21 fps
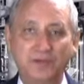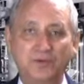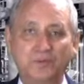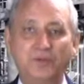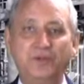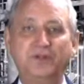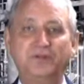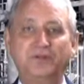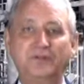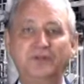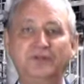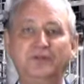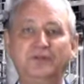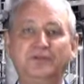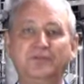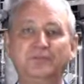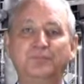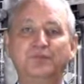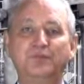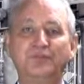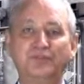We don't think you
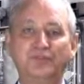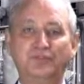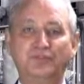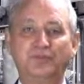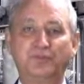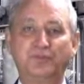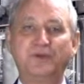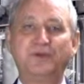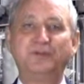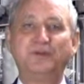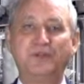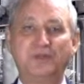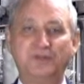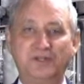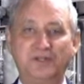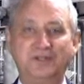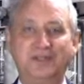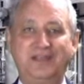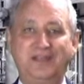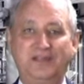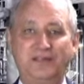can produce premium
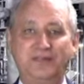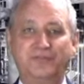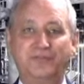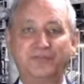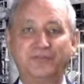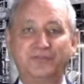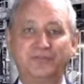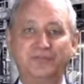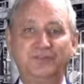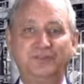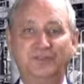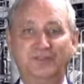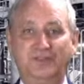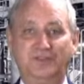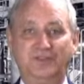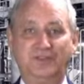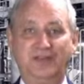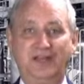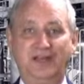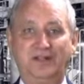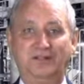unleaded for 50
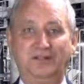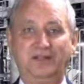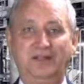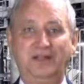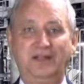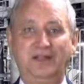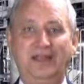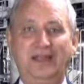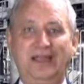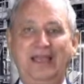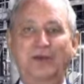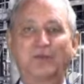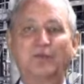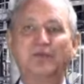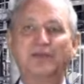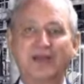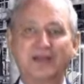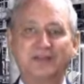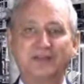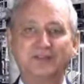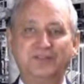cents a gallon, and we're
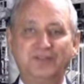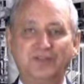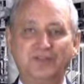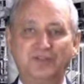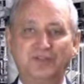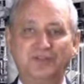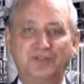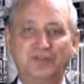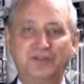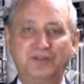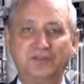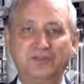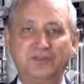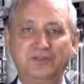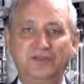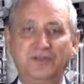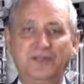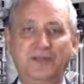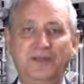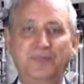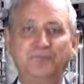not going to take you
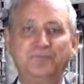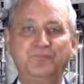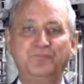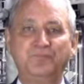seriously.